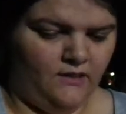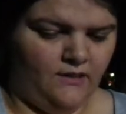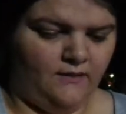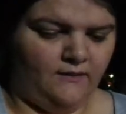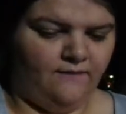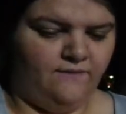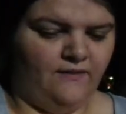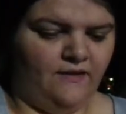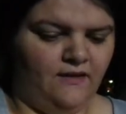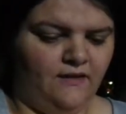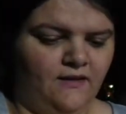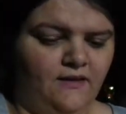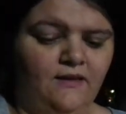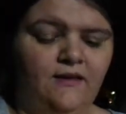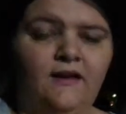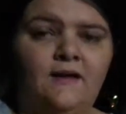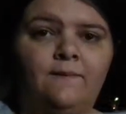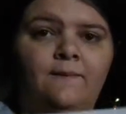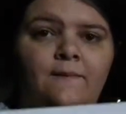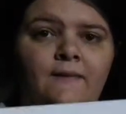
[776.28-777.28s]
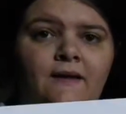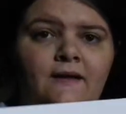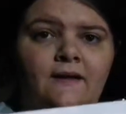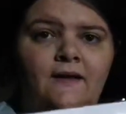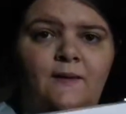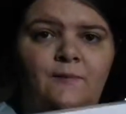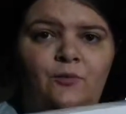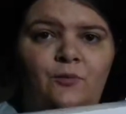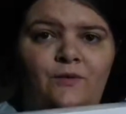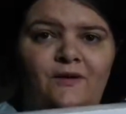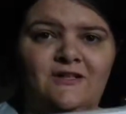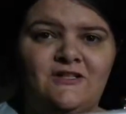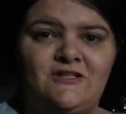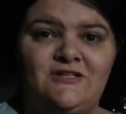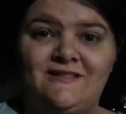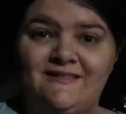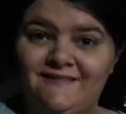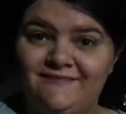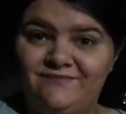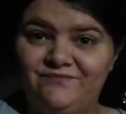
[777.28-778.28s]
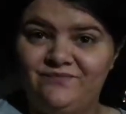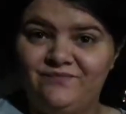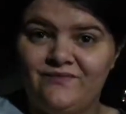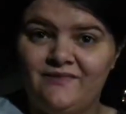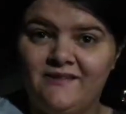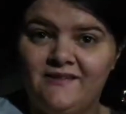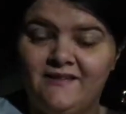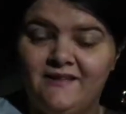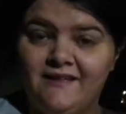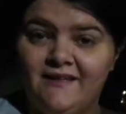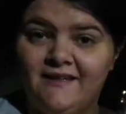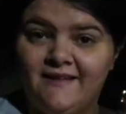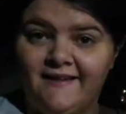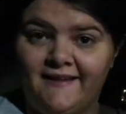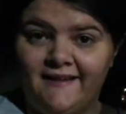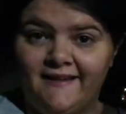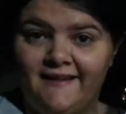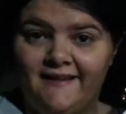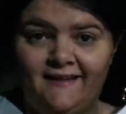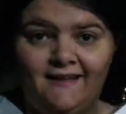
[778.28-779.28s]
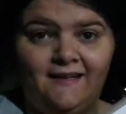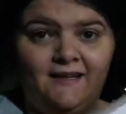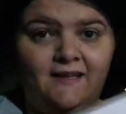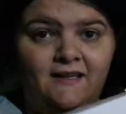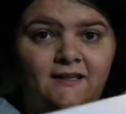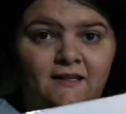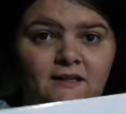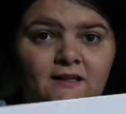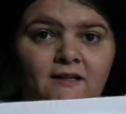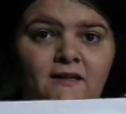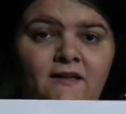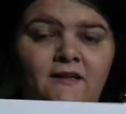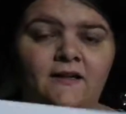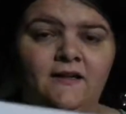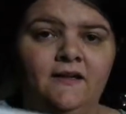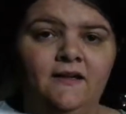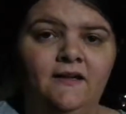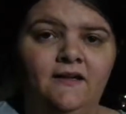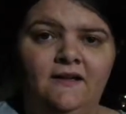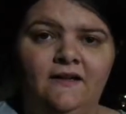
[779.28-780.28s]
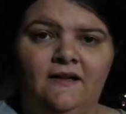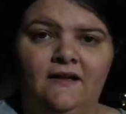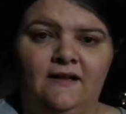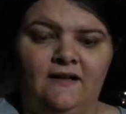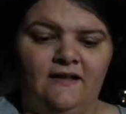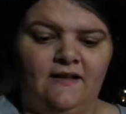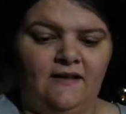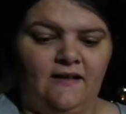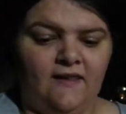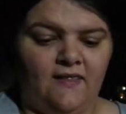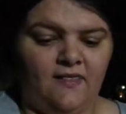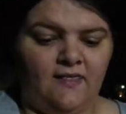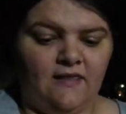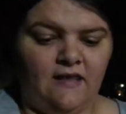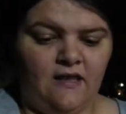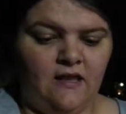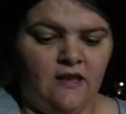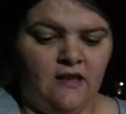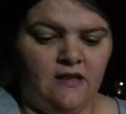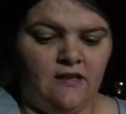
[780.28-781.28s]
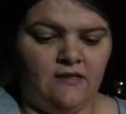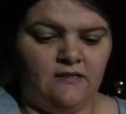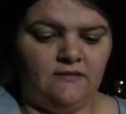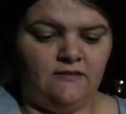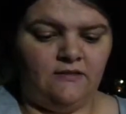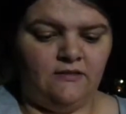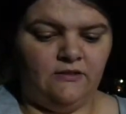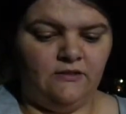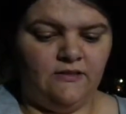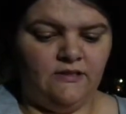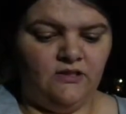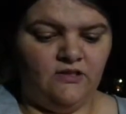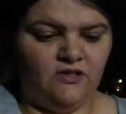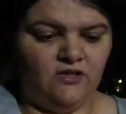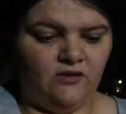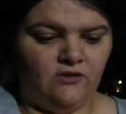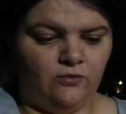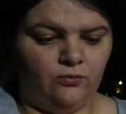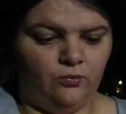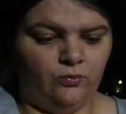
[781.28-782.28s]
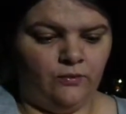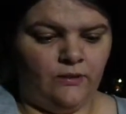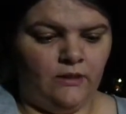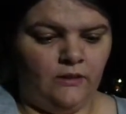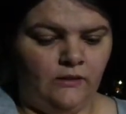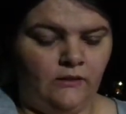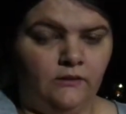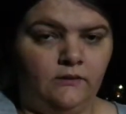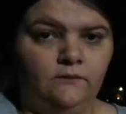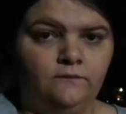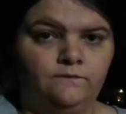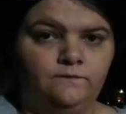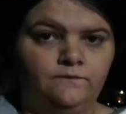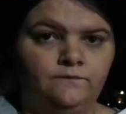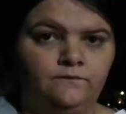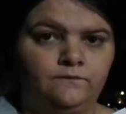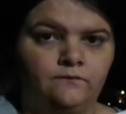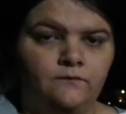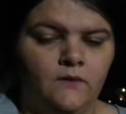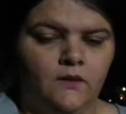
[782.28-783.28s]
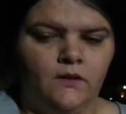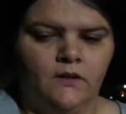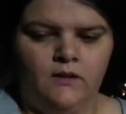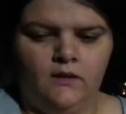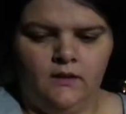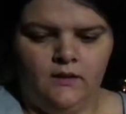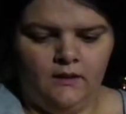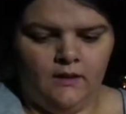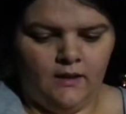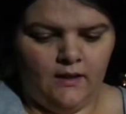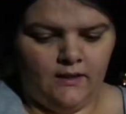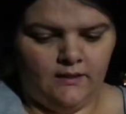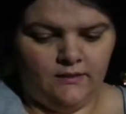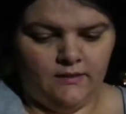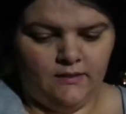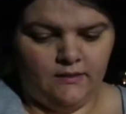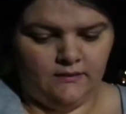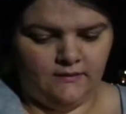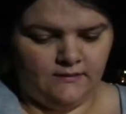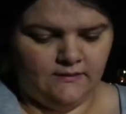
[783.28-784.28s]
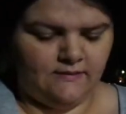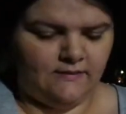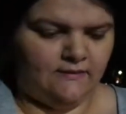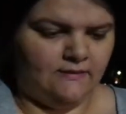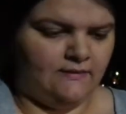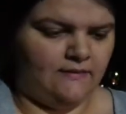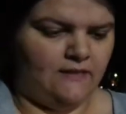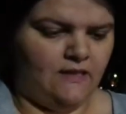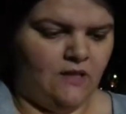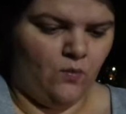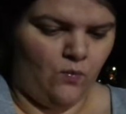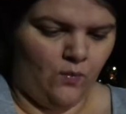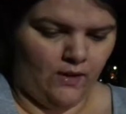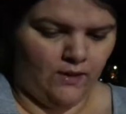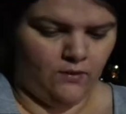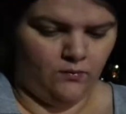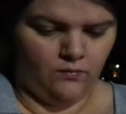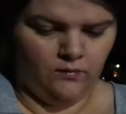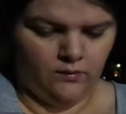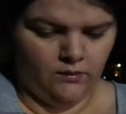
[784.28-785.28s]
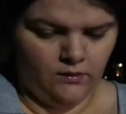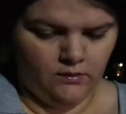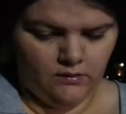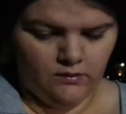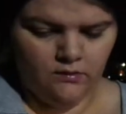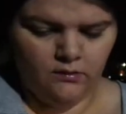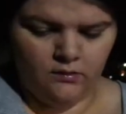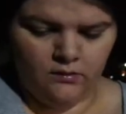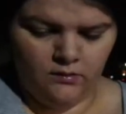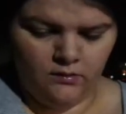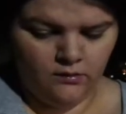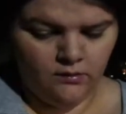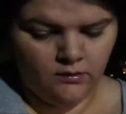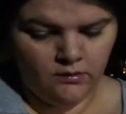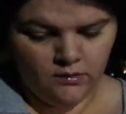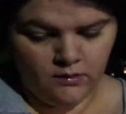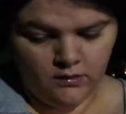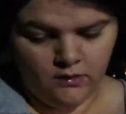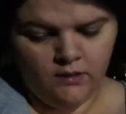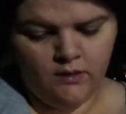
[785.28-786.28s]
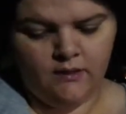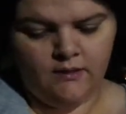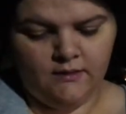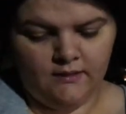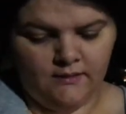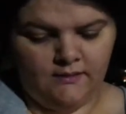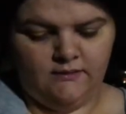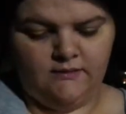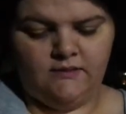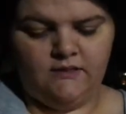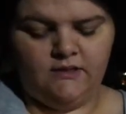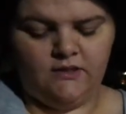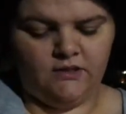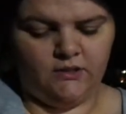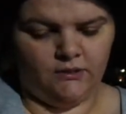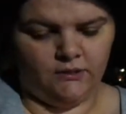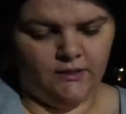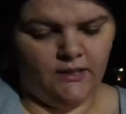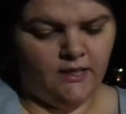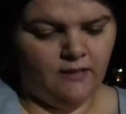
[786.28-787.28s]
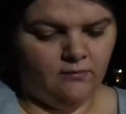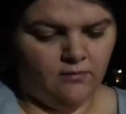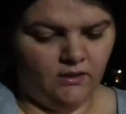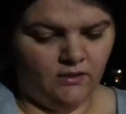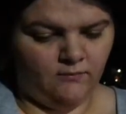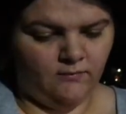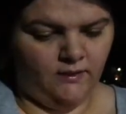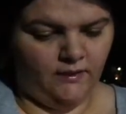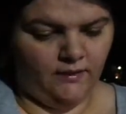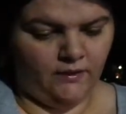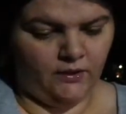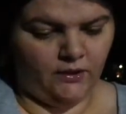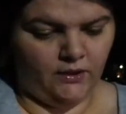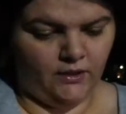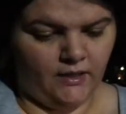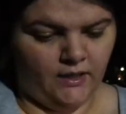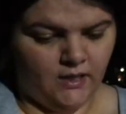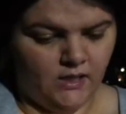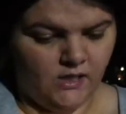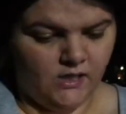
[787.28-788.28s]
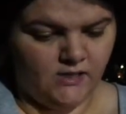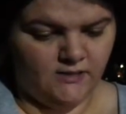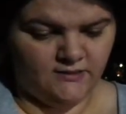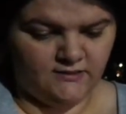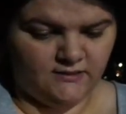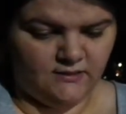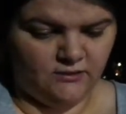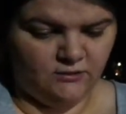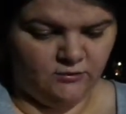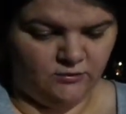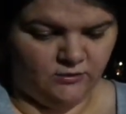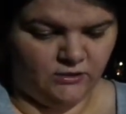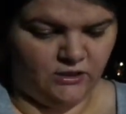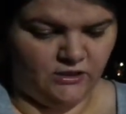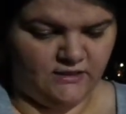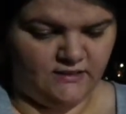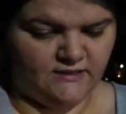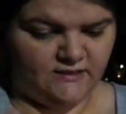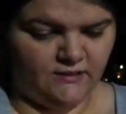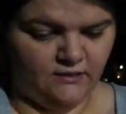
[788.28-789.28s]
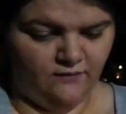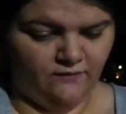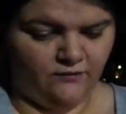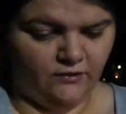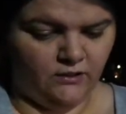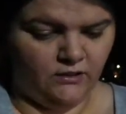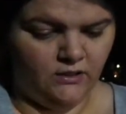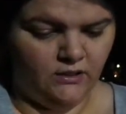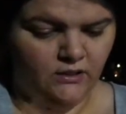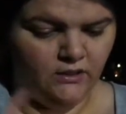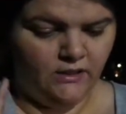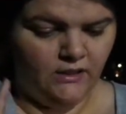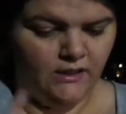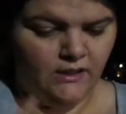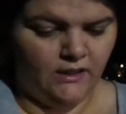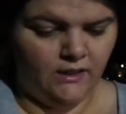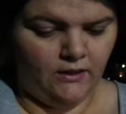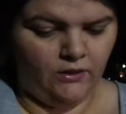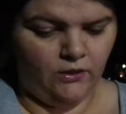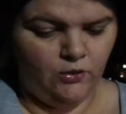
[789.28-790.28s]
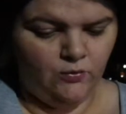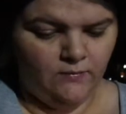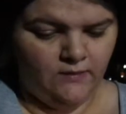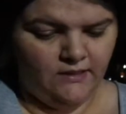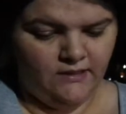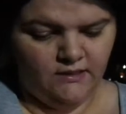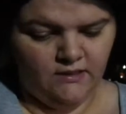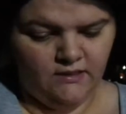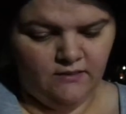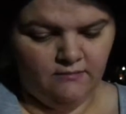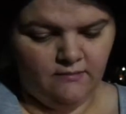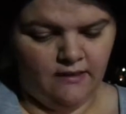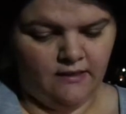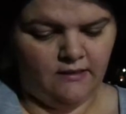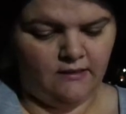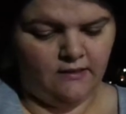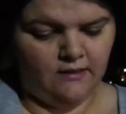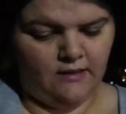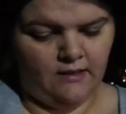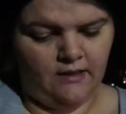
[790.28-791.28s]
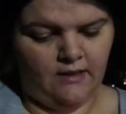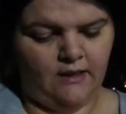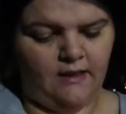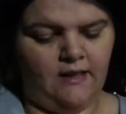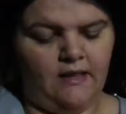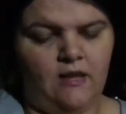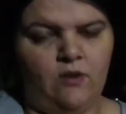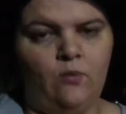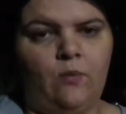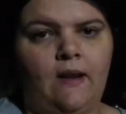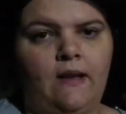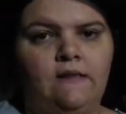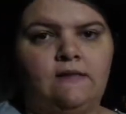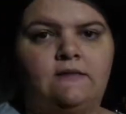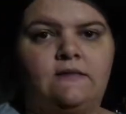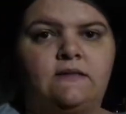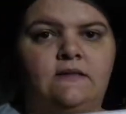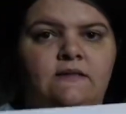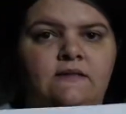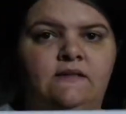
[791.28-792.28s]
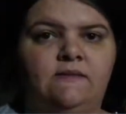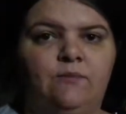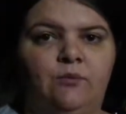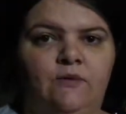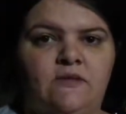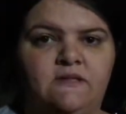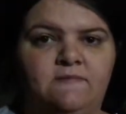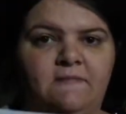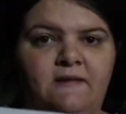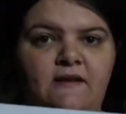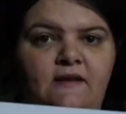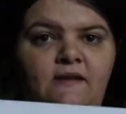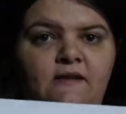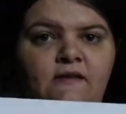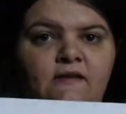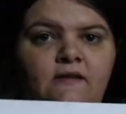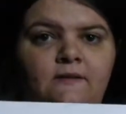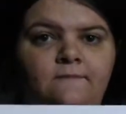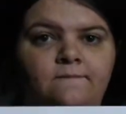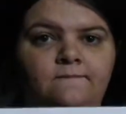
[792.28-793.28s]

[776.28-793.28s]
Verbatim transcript: I finally got my Apple Watch again. I got the Series three. I think this is white one. Yes, thirty-eight millimeter case with the silver aluminum and then the white sports band.